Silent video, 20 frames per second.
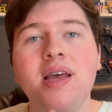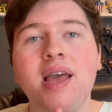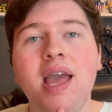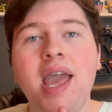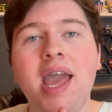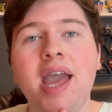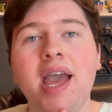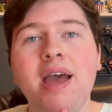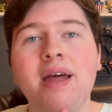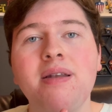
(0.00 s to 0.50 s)

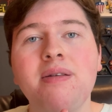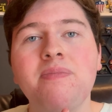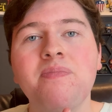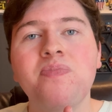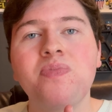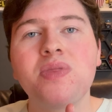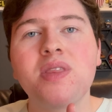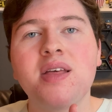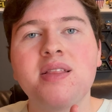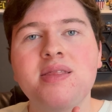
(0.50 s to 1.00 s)
And
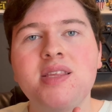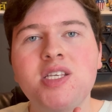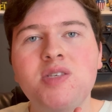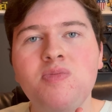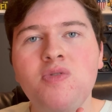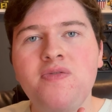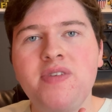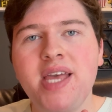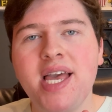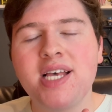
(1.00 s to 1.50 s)
this
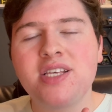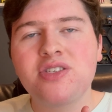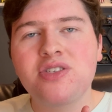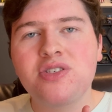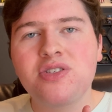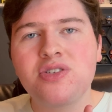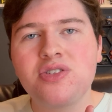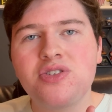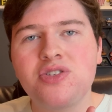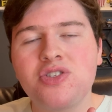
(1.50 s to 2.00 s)
movie
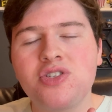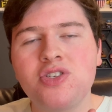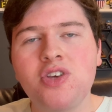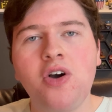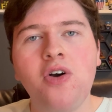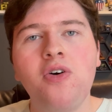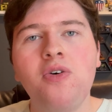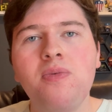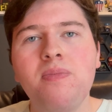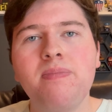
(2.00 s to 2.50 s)
has
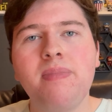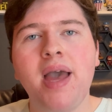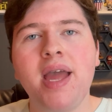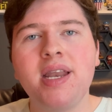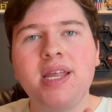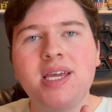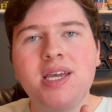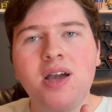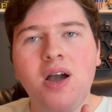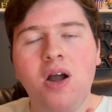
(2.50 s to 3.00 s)
so
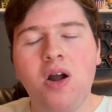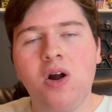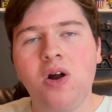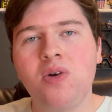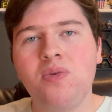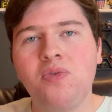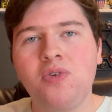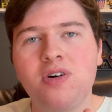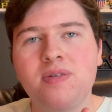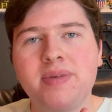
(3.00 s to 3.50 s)
many
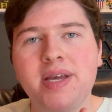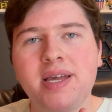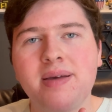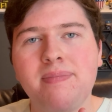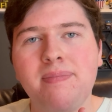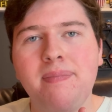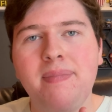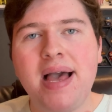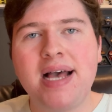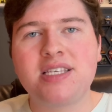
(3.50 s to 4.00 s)
heartwarming
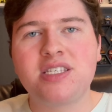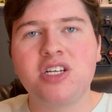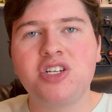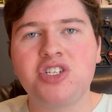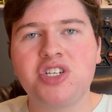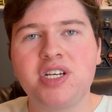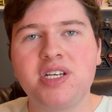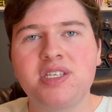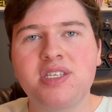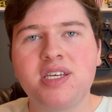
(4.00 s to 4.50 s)

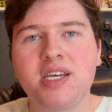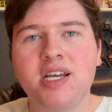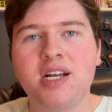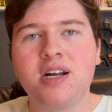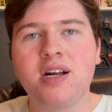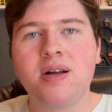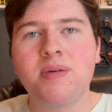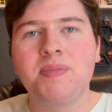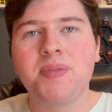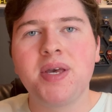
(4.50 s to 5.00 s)
messages
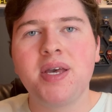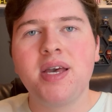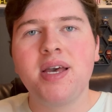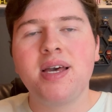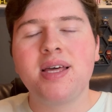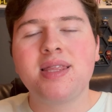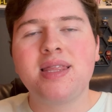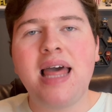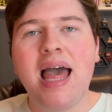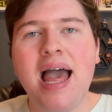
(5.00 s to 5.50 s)
here
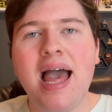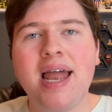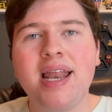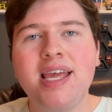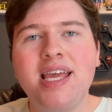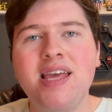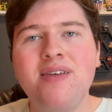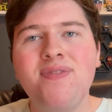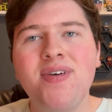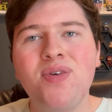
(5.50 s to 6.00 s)
that
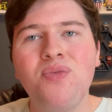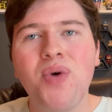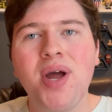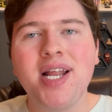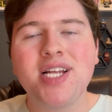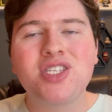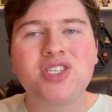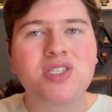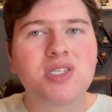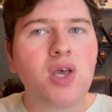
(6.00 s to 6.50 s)
even when
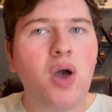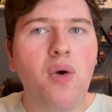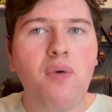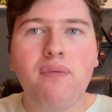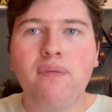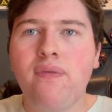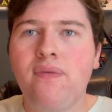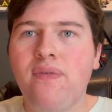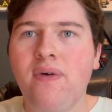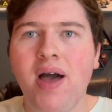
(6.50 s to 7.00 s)
it's so
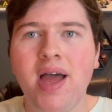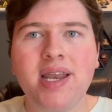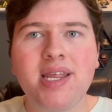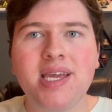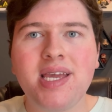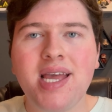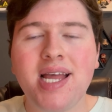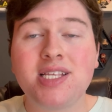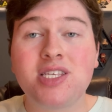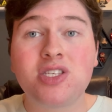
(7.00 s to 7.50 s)

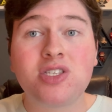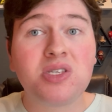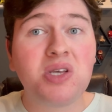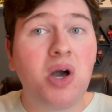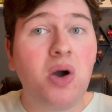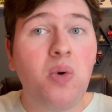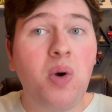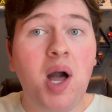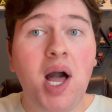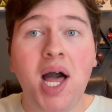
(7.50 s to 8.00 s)
funny and
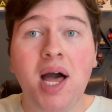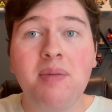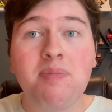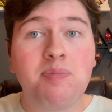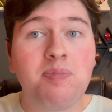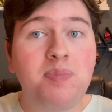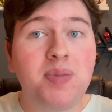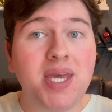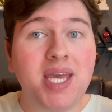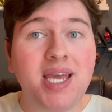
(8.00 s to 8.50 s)
so
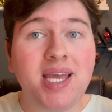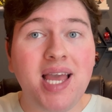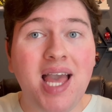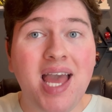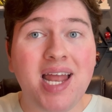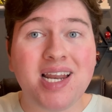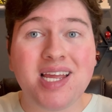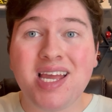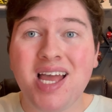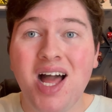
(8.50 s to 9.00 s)
upbeat
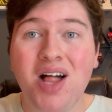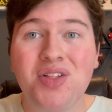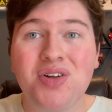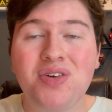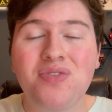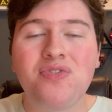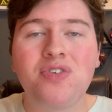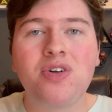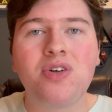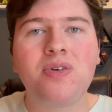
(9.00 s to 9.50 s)
and
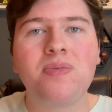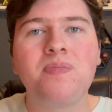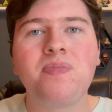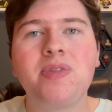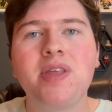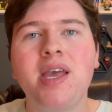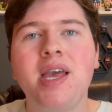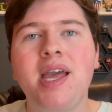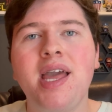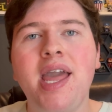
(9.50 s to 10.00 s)
colorful,
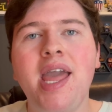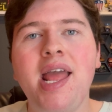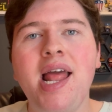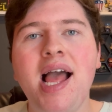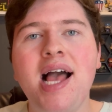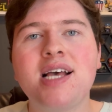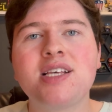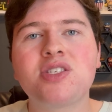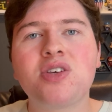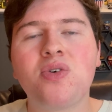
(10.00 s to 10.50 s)
it
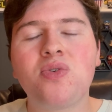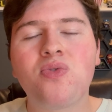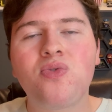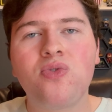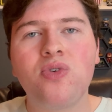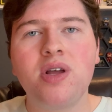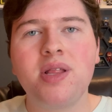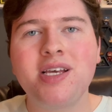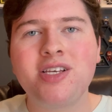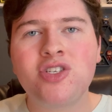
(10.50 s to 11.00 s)
has a
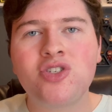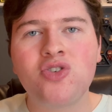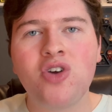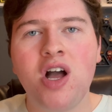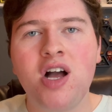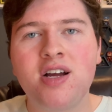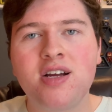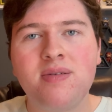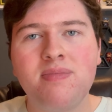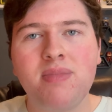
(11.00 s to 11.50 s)
really
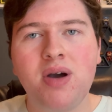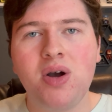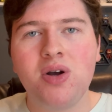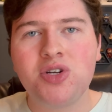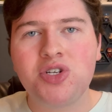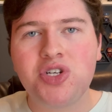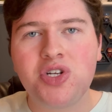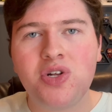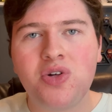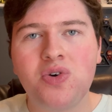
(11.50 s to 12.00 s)
strong
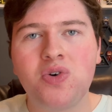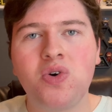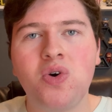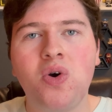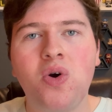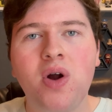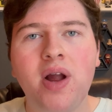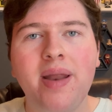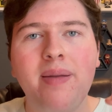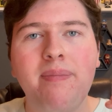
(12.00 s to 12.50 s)
emotional
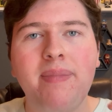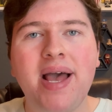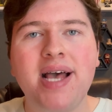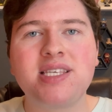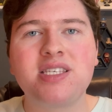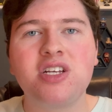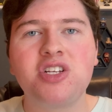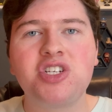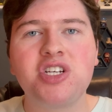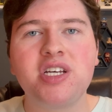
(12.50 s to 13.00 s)
core and
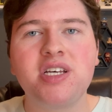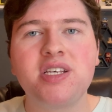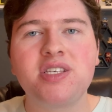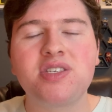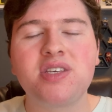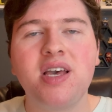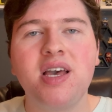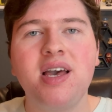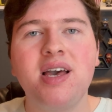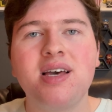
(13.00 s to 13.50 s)

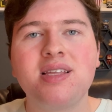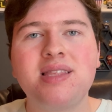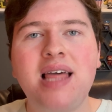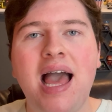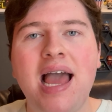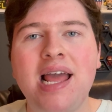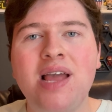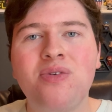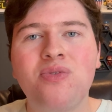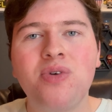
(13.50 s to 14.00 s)
messages
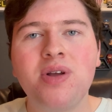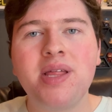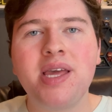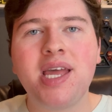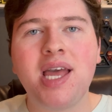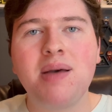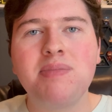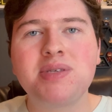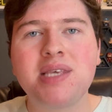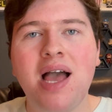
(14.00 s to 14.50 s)
that it really
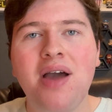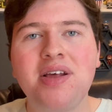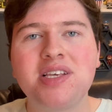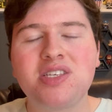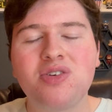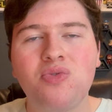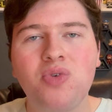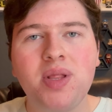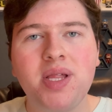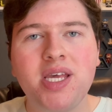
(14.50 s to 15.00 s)
comes out as
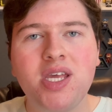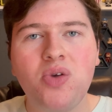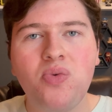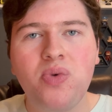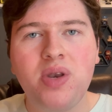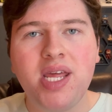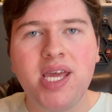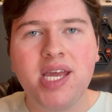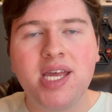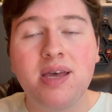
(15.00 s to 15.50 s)
a really
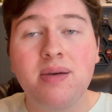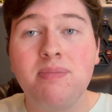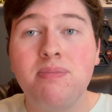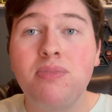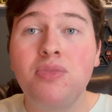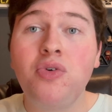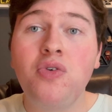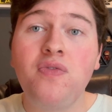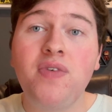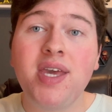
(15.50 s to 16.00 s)
unique
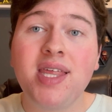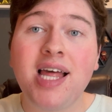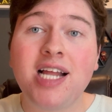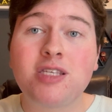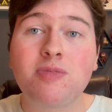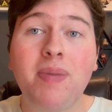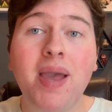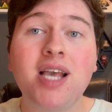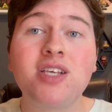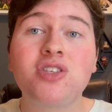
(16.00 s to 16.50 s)
movie
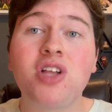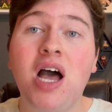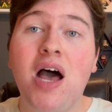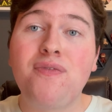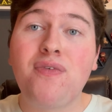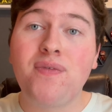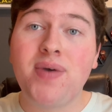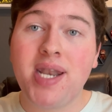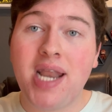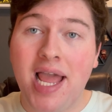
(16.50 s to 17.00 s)
that's based
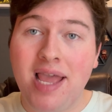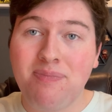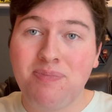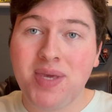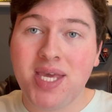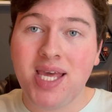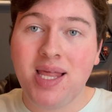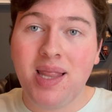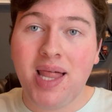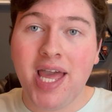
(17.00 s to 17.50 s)
off of an
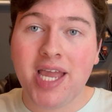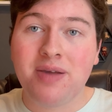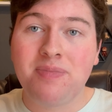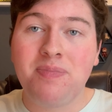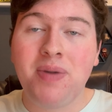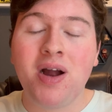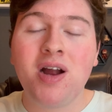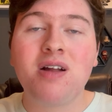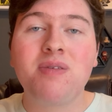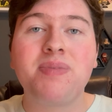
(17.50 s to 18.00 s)
IP like
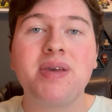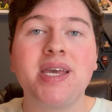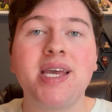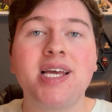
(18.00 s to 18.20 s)
Barbie,